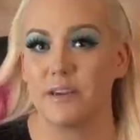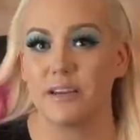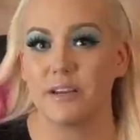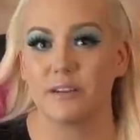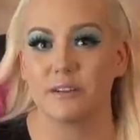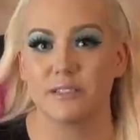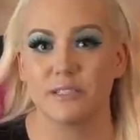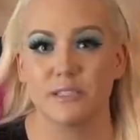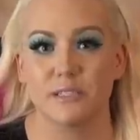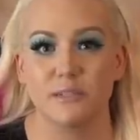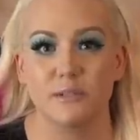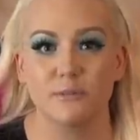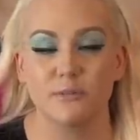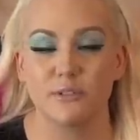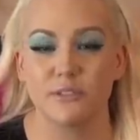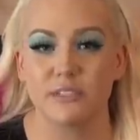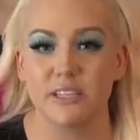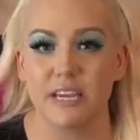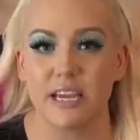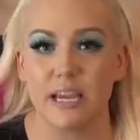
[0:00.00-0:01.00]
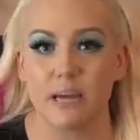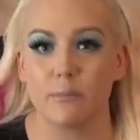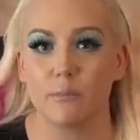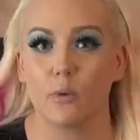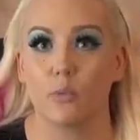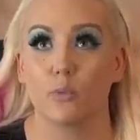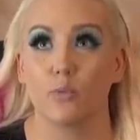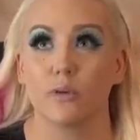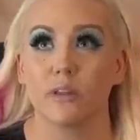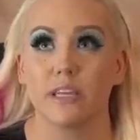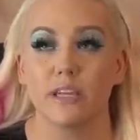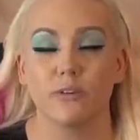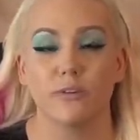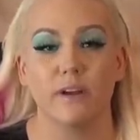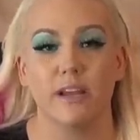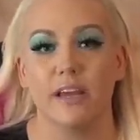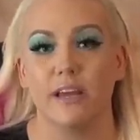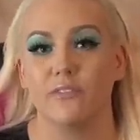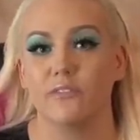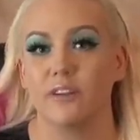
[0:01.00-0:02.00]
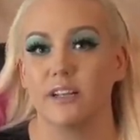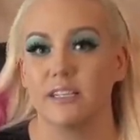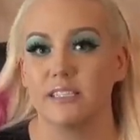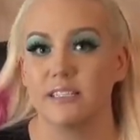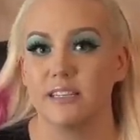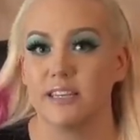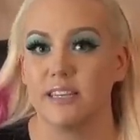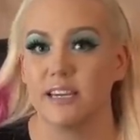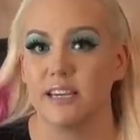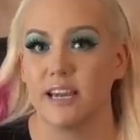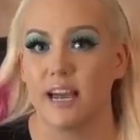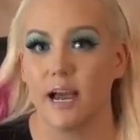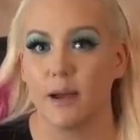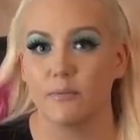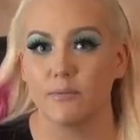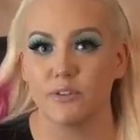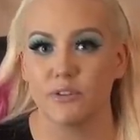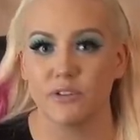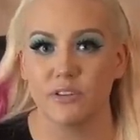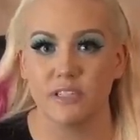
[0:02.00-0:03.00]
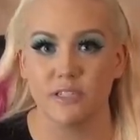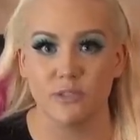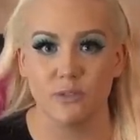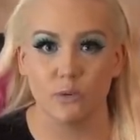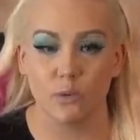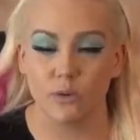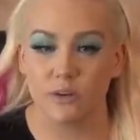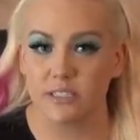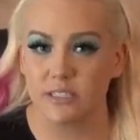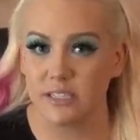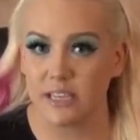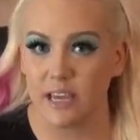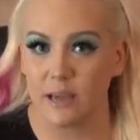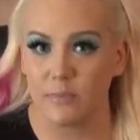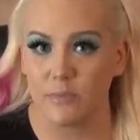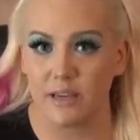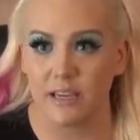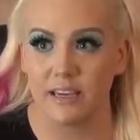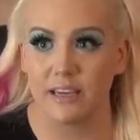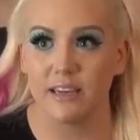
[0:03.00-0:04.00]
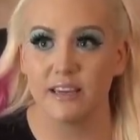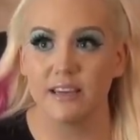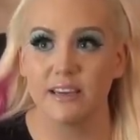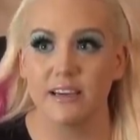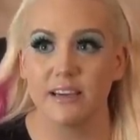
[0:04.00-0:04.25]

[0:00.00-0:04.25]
he hears this huge slam, really great evidence that they captured this door slamming.